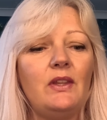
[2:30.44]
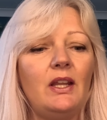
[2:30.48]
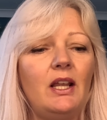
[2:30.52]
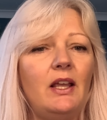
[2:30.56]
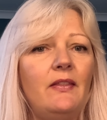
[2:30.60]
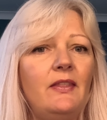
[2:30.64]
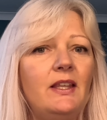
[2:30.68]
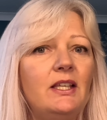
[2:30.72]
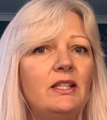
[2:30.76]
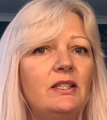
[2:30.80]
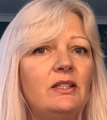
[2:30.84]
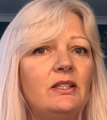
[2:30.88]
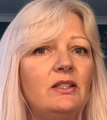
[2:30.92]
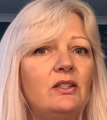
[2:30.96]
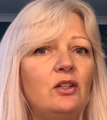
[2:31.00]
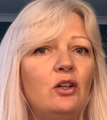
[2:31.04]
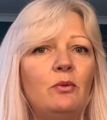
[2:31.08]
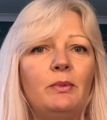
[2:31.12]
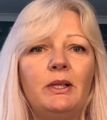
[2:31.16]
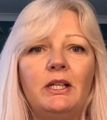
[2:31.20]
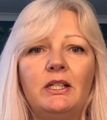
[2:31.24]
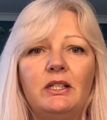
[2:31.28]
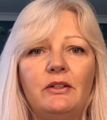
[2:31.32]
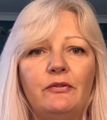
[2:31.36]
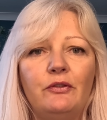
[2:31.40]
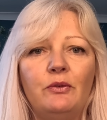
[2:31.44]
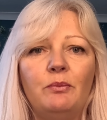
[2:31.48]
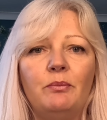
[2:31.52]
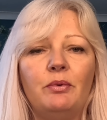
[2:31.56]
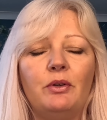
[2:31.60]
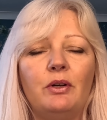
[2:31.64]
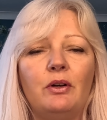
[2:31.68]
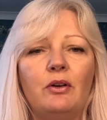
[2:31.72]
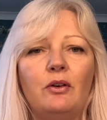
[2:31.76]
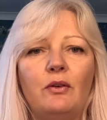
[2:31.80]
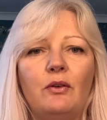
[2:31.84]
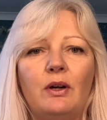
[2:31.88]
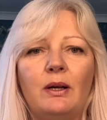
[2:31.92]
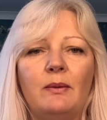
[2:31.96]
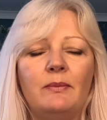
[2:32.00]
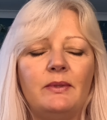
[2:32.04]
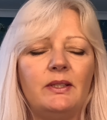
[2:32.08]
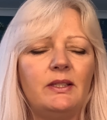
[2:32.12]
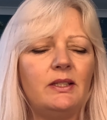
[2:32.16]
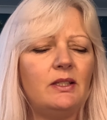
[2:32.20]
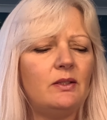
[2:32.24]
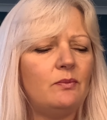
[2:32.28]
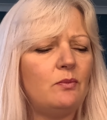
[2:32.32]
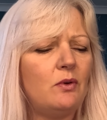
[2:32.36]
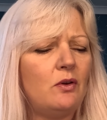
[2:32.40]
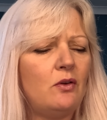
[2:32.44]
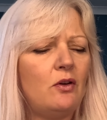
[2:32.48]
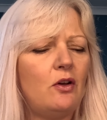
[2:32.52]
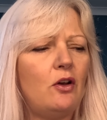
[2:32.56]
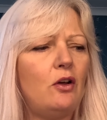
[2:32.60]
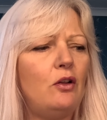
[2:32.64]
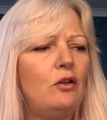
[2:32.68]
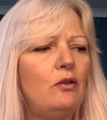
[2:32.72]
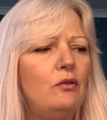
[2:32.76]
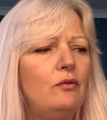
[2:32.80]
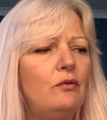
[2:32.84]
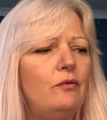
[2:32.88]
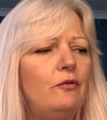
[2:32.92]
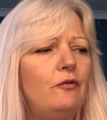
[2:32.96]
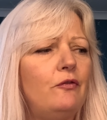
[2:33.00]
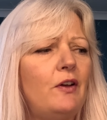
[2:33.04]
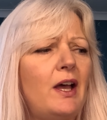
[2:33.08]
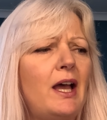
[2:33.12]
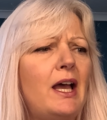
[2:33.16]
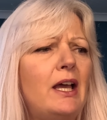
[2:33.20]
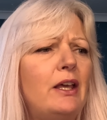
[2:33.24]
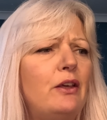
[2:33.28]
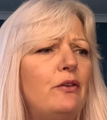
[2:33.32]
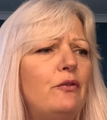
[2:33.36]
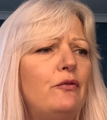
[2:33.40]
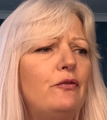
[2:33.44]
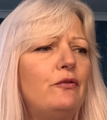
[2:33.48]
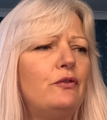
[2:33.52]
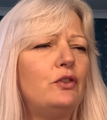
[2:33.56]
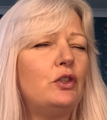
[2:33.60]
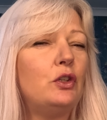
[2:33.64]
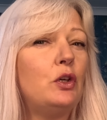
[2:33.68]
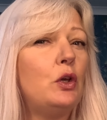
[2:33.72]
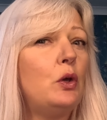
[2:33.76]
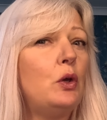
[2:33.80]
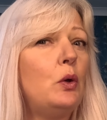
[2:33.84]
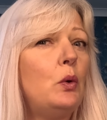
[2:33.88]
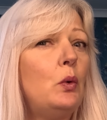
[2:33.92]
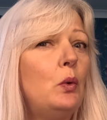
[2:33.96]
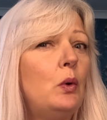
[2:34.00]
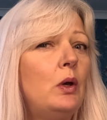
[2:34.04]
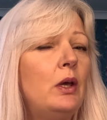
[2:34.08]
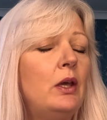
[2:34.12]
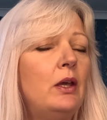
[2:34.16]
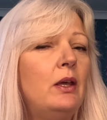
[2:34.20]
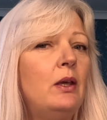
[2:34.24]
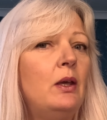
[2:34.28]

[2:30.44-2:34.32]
And there's so many different programs. There's one called Five Two,